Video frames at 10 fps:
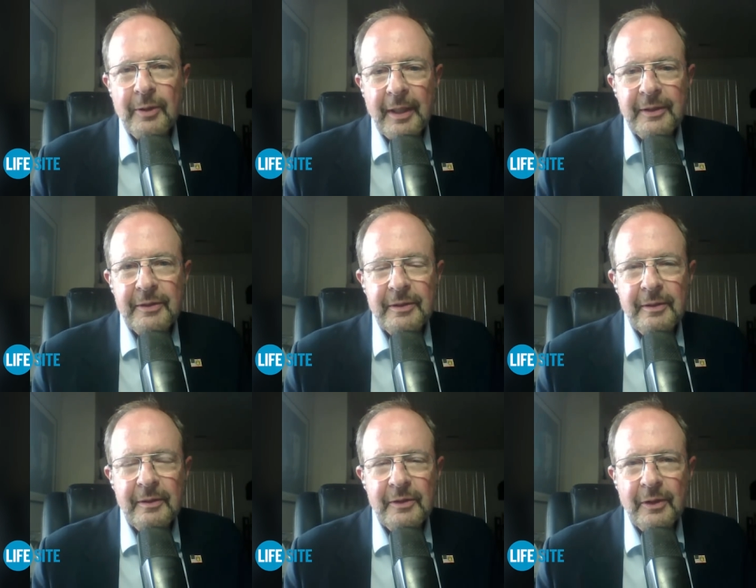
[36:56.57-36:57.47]

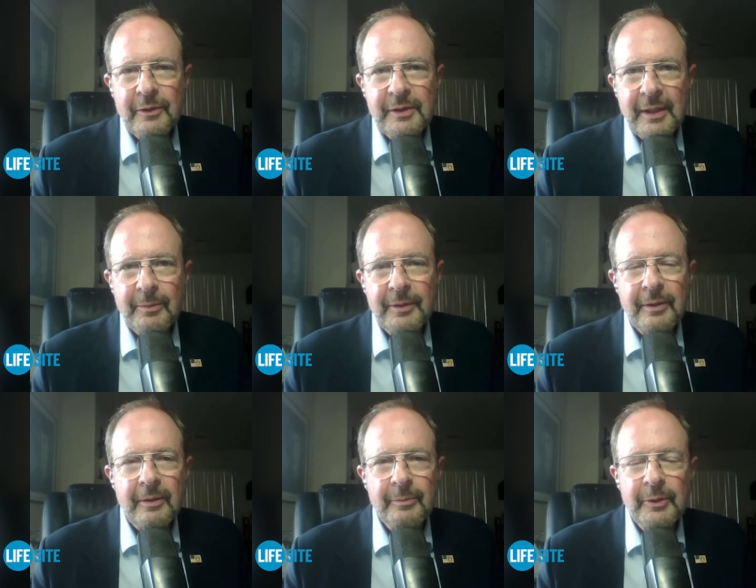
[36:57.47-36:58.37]
address associated
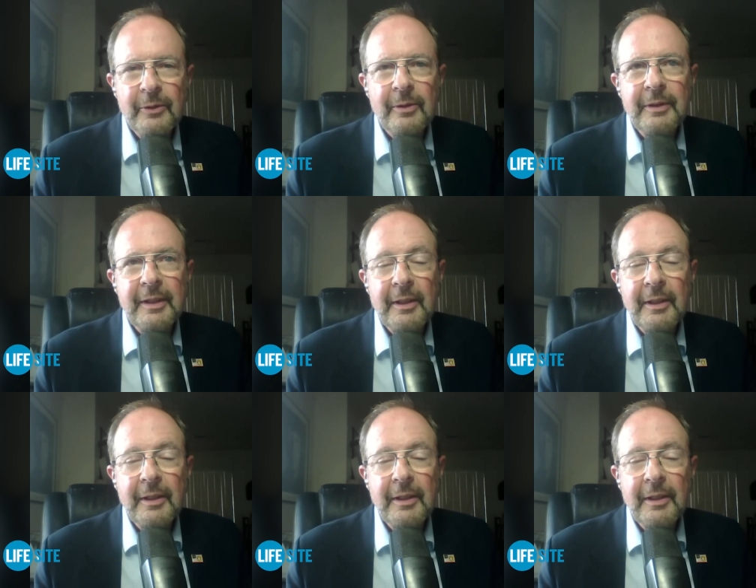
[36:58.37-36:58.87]
with your computer.